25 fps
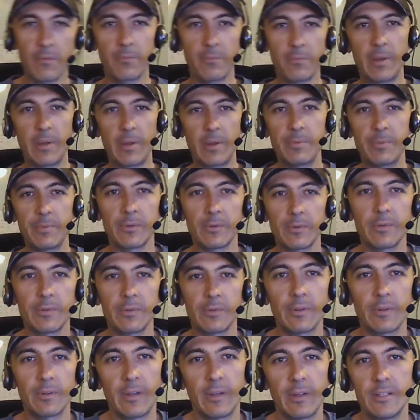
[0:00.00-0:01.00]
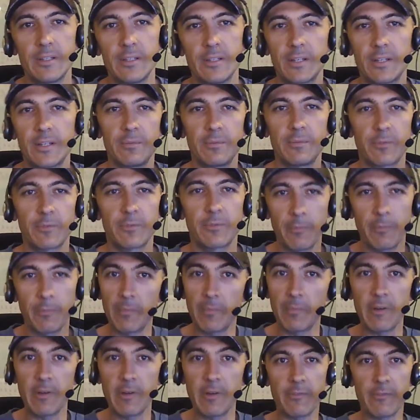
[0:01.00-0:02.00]
people in team, for
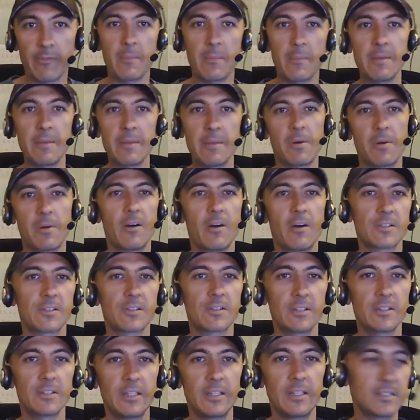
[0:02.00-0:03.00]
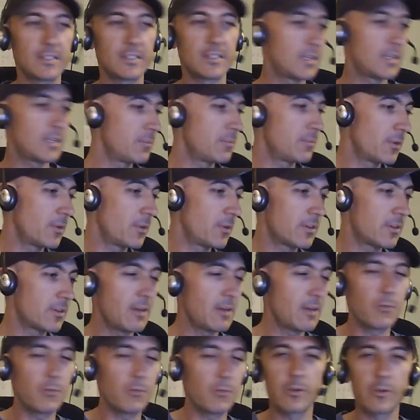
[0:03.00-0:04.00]
me personally, with
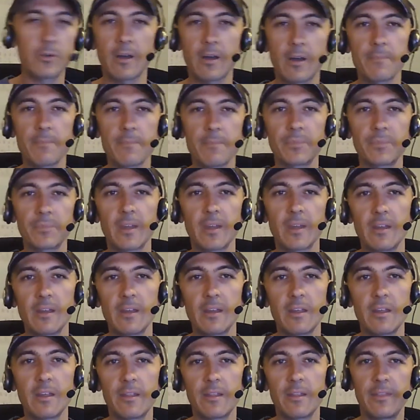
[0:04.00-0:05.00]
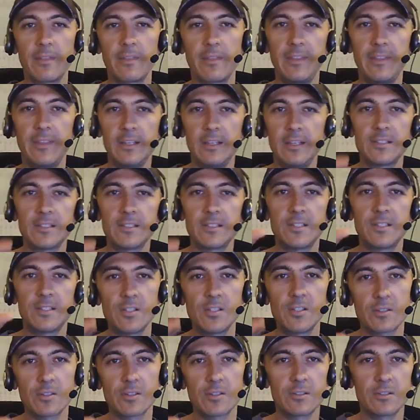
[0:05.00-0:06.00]
Team WUKA, the
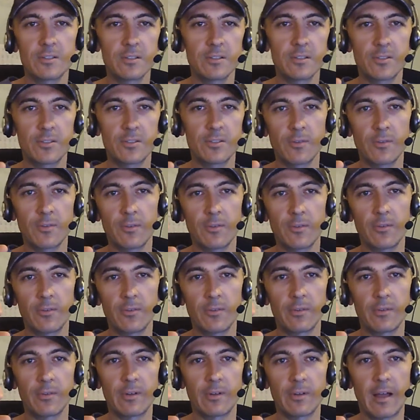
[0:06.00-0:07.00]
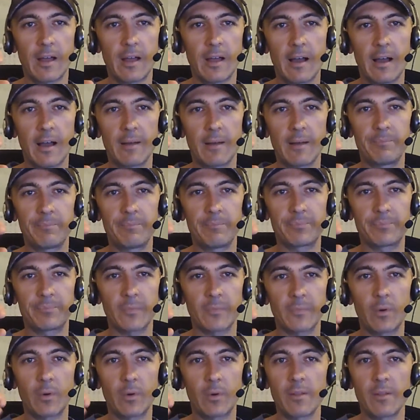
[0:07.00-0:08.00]
decision to
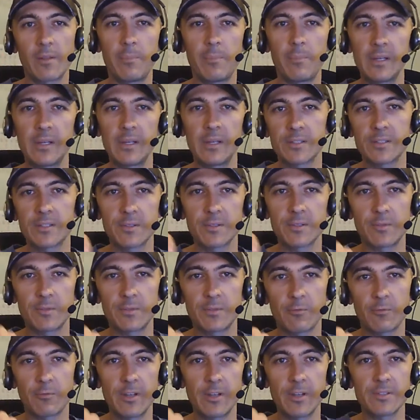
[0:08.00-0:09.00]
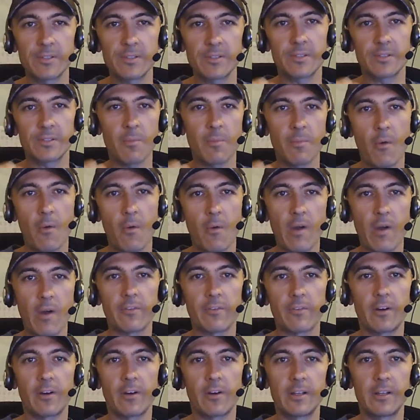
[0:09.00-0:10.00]
one of the biggest reasons that my wife
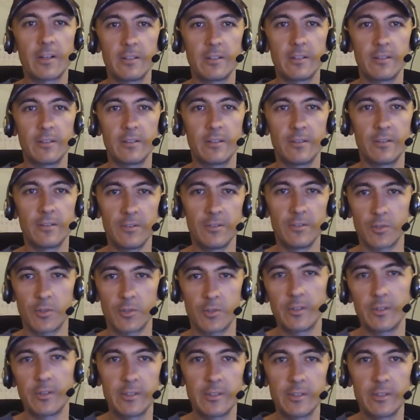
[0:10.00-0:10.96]
and I joined